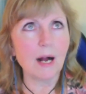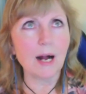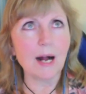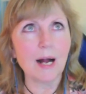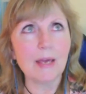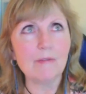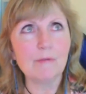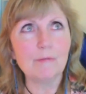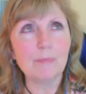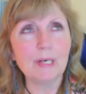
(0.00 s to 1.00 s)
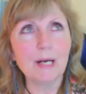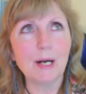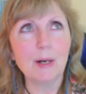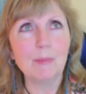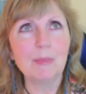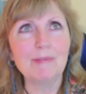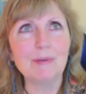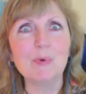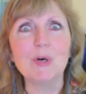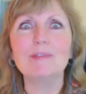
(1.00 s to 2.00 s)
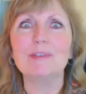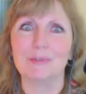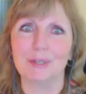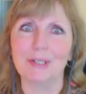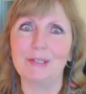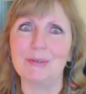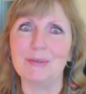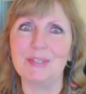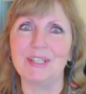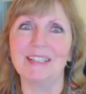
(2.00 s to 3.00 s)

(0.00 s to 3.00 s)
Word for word: I've become even more of a recluse.